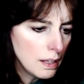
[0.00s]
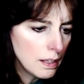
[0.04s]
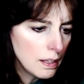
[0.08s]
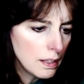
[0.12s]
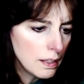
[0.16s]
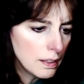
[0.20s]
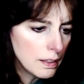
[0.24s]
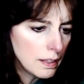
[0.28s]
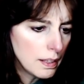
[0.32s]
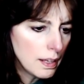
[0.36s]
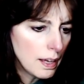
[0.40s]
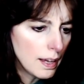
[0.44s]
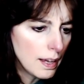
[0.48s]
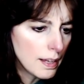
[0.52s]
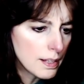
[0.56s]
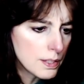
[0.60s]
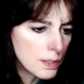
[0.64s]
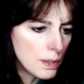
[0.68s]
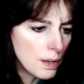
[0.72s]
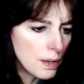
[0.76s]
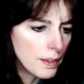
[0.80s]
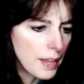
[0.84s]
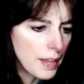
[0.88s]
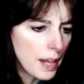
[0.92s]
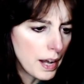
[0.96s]
Yeah, I
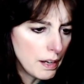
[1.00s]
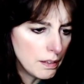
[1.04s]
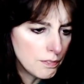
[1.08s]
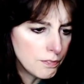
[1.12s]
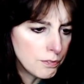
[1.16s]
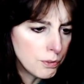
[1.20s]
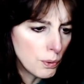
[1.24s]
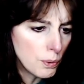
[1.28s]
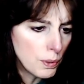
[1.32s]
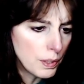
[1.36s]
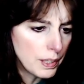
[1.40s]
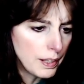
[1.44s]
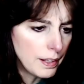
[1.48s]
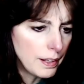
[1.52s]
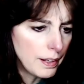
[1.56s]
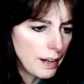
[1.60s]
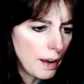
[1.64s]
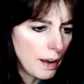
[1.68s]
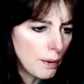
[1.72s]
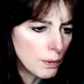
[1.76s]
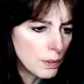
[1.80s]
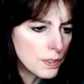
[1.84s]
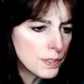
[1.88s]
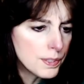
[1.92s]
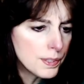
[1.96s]
saw that on 48
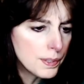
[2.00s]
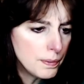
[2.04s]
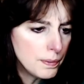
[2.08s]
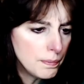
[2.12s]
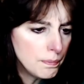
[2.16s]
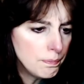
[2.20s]
hours.